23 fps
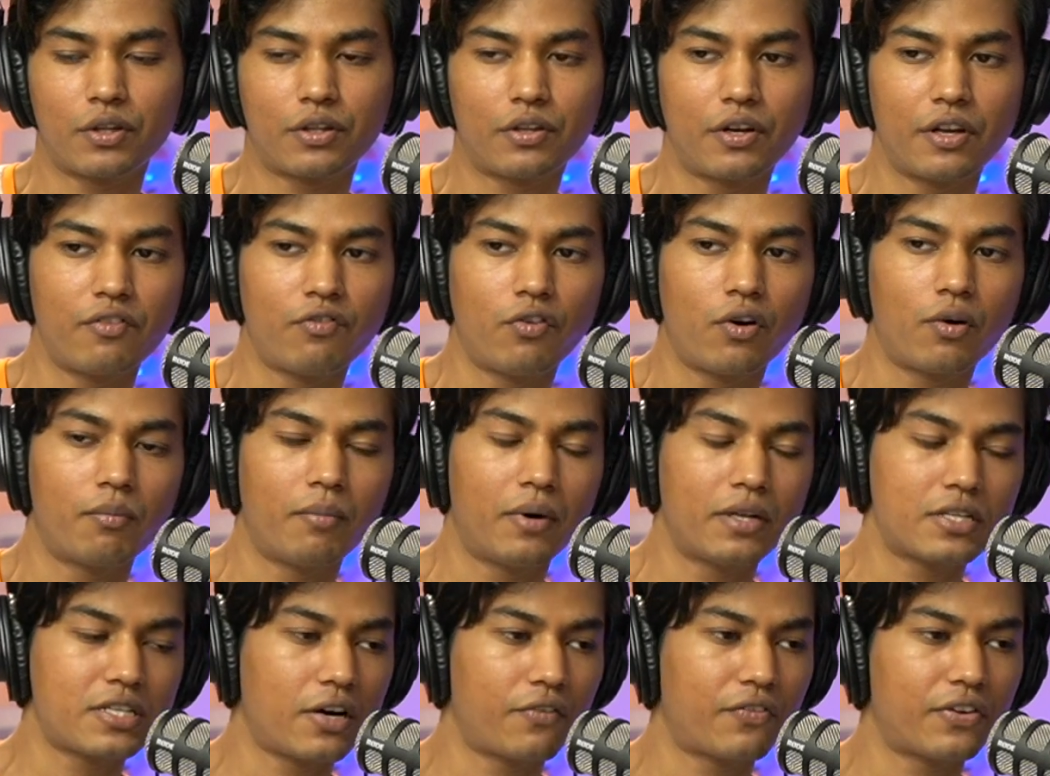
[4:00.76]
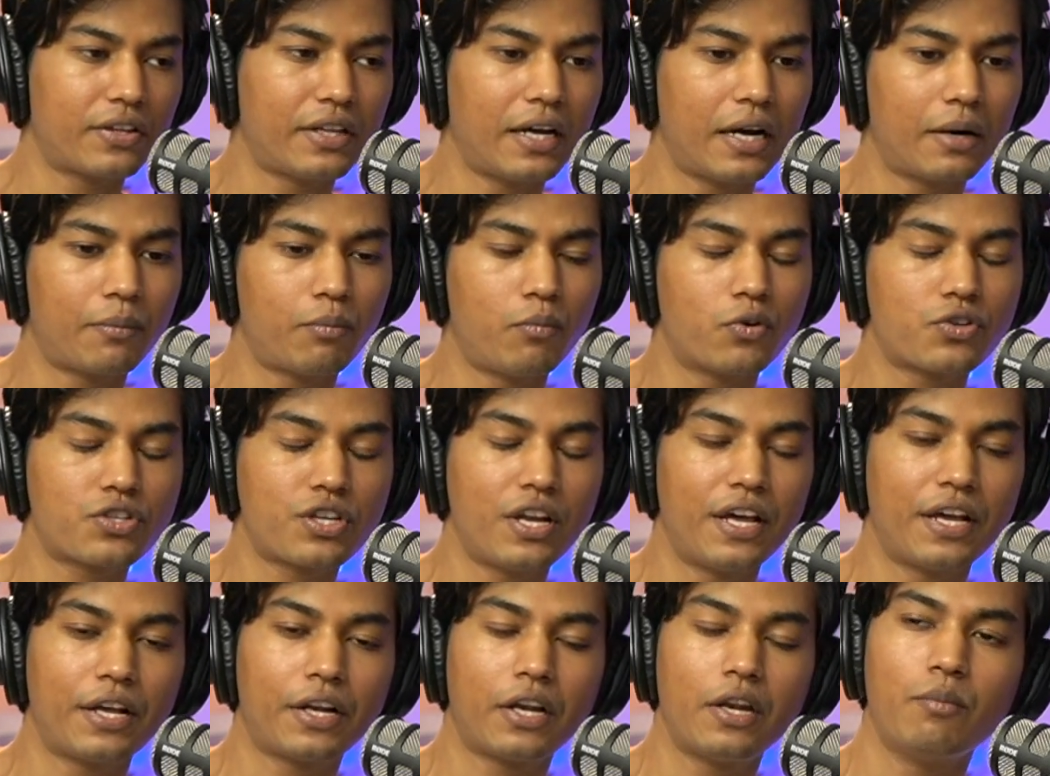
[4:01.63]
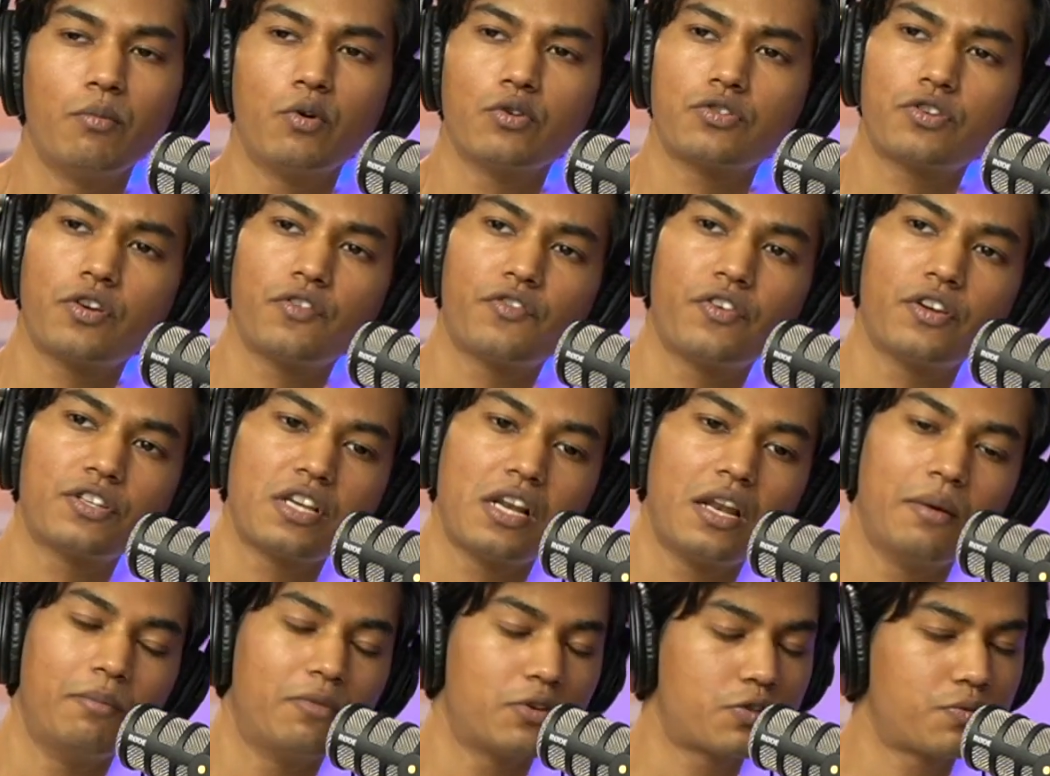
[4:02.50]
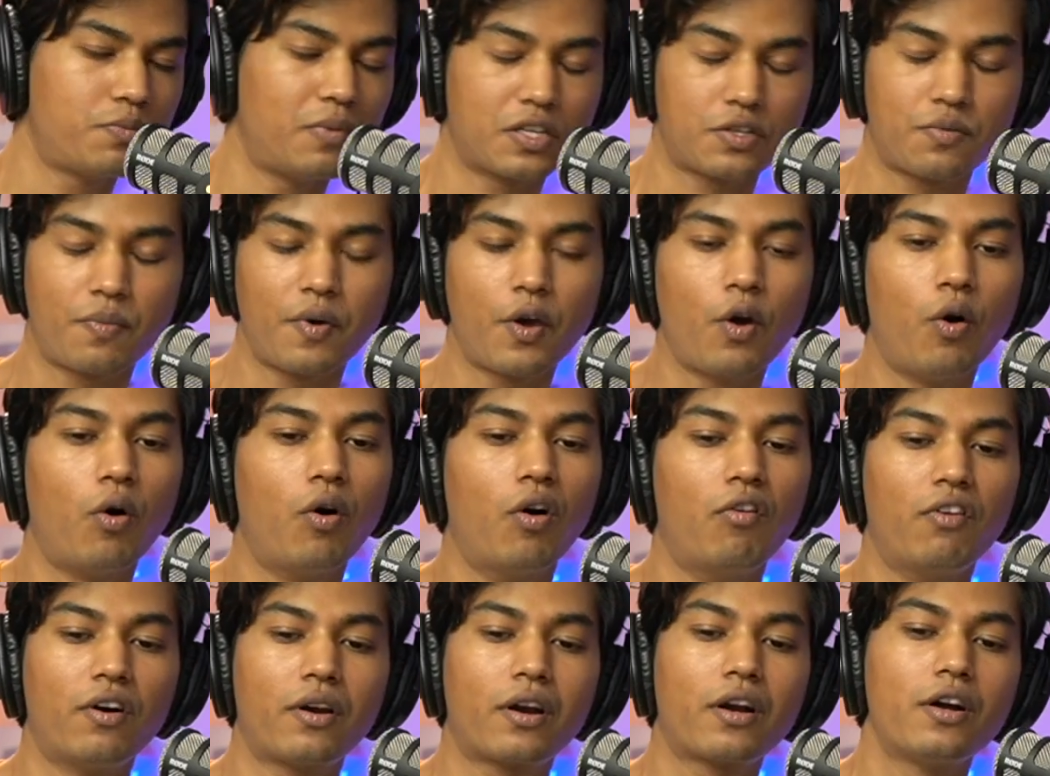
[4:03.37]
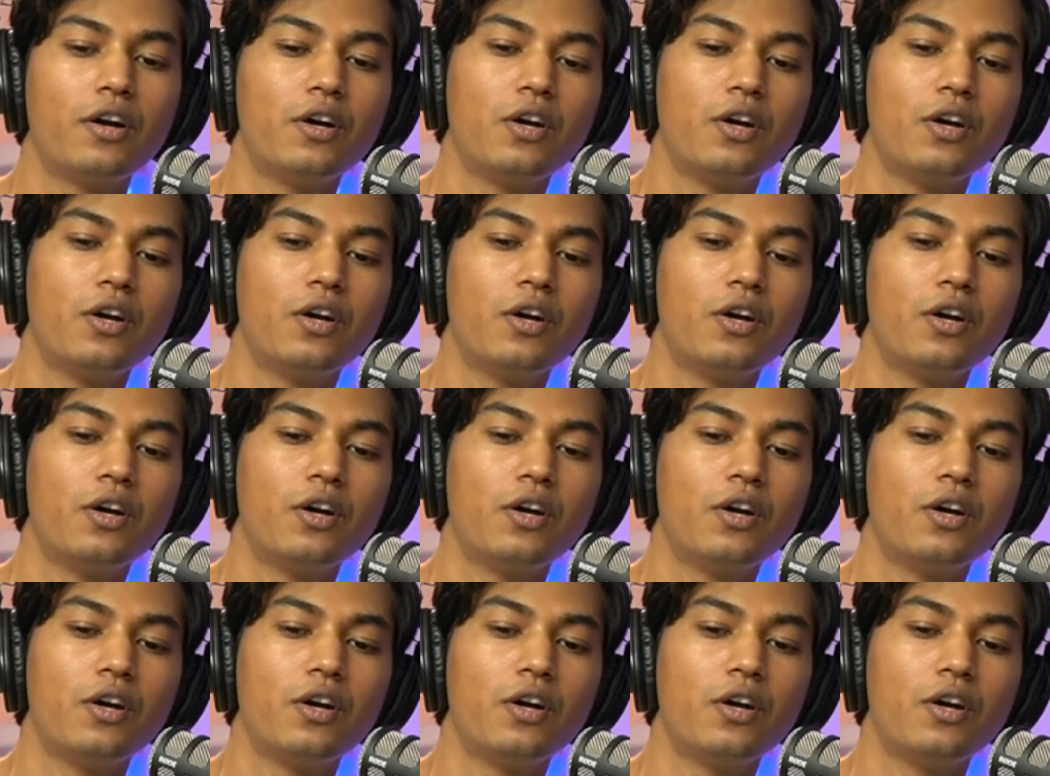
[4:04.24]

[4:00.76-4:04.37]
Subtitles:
3-4 months after that, most likely most of your syllabus must be over.